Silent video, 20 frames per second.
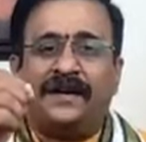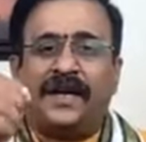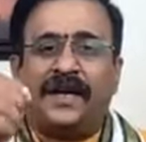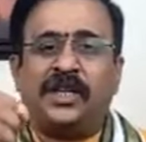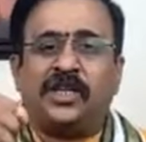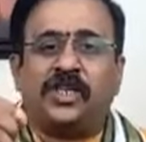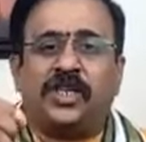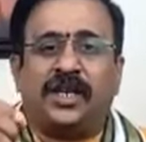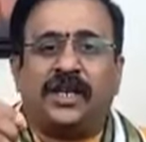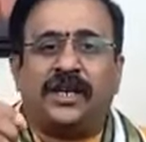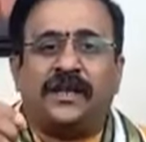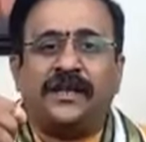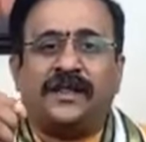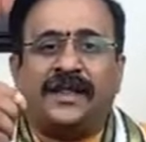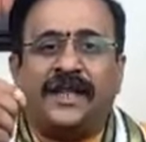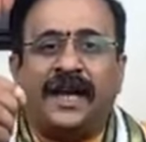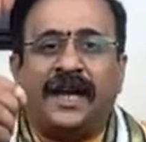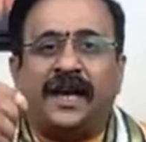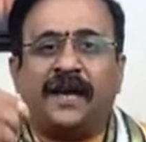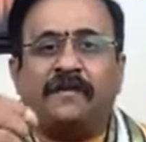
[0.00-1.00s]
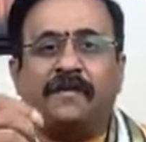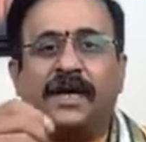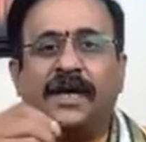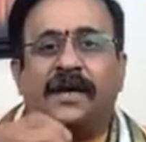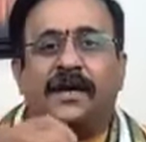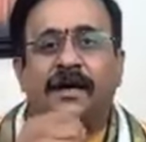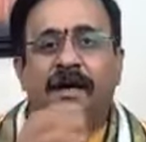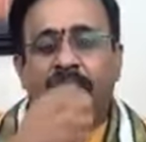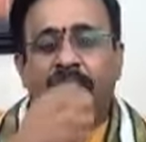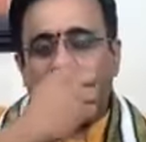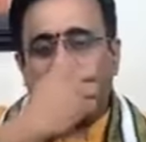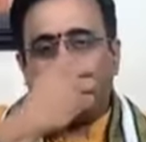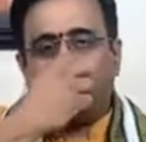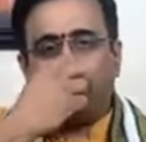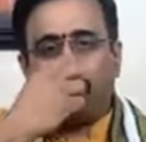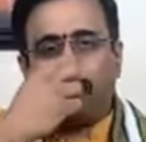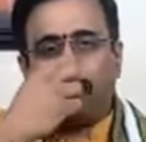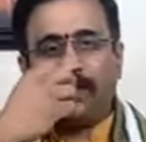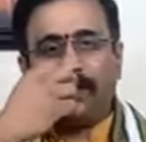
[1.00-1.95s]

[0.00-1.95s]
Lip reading: nature, dharma of